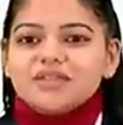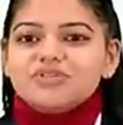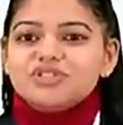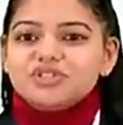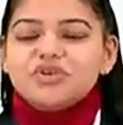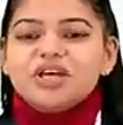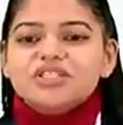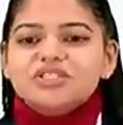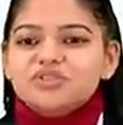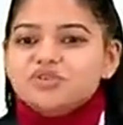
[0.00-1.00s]
Now
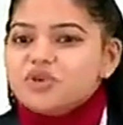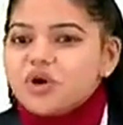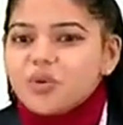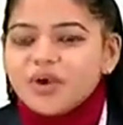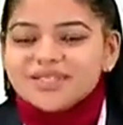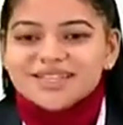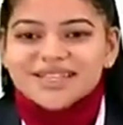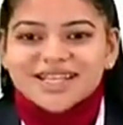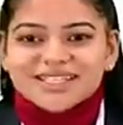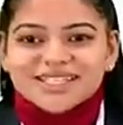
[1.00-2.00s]
students, you know what is the
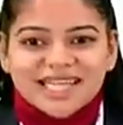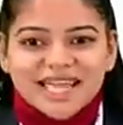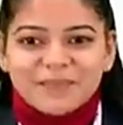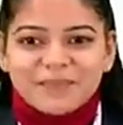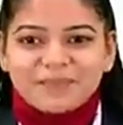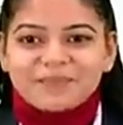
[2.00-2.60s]
next step?